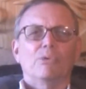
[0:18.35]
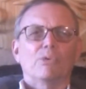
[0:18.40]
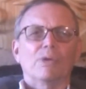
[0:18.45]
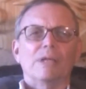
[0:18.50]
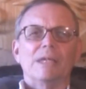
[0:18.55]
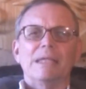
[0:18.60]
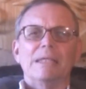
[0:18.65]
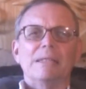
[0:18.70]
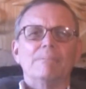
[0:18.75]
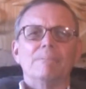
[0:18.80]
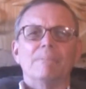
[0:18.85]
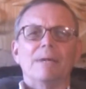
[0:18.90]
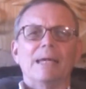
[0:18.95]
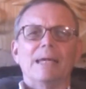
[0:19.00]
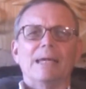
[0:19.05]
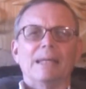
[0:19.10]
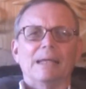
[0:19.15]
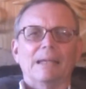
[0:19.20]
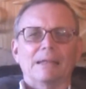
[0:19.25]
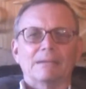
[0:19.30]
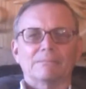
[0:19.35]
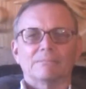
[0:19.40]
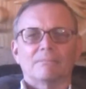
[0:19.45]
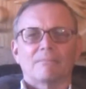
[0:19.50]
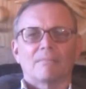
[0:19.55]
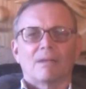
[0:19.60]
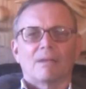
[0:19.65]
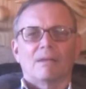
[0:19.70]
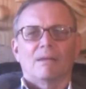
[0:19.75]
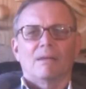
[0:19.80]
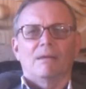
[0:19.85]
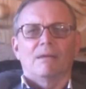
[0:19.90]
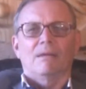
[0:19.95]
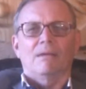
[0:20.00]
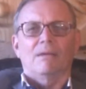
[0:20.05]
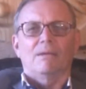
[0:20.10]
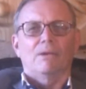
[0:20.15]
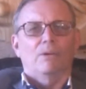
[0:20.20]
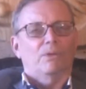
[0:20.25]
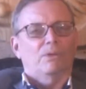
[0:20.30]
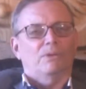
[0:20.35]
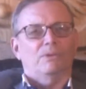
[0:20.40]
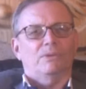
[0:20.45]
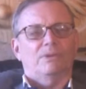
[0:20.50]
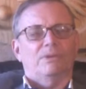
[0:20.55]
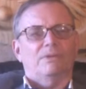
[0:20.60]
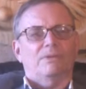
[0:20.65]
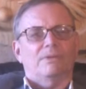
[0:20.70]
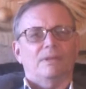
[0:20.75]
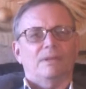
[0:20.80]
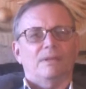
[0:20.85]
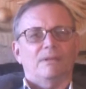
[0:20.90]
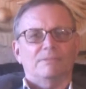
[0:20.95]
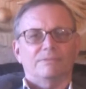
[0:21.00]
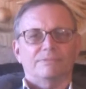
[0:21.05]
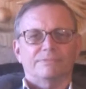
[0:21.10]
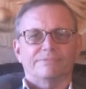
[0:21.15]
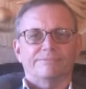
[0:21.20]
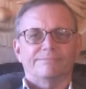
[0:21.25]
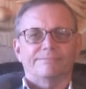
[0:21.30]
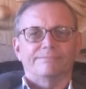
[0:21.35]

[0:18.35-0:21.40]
green bang. You owe it to yourself.